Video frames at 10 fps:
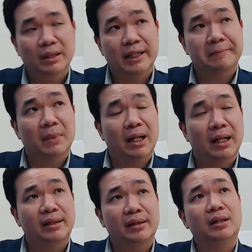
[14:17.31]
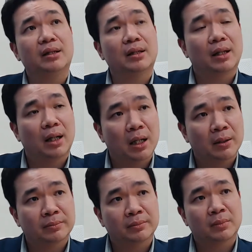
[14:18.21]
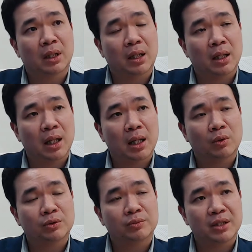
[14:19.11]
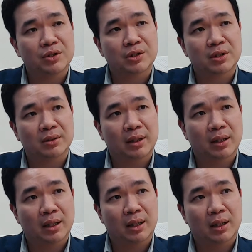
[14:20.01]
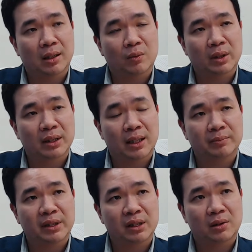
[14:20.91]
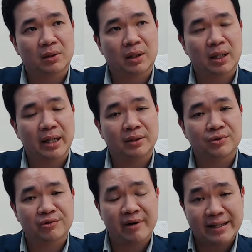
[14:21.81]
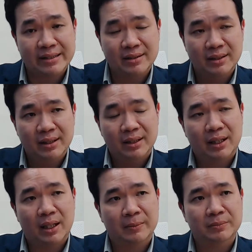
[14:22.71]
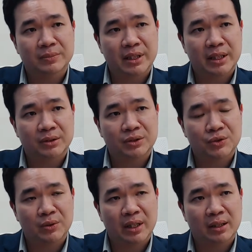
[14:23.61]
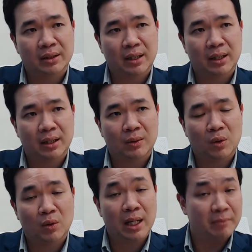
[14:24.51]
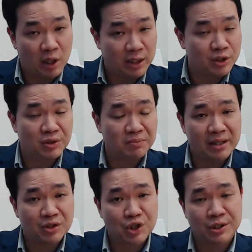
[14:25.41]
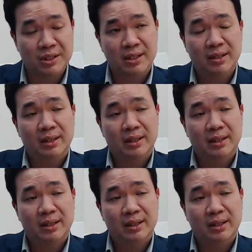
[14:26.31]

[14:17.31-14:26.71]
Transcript: Yeah, I think um, uh, I want to mention uh, one company called n Um, they are doing uh, what I'm, i just mentioned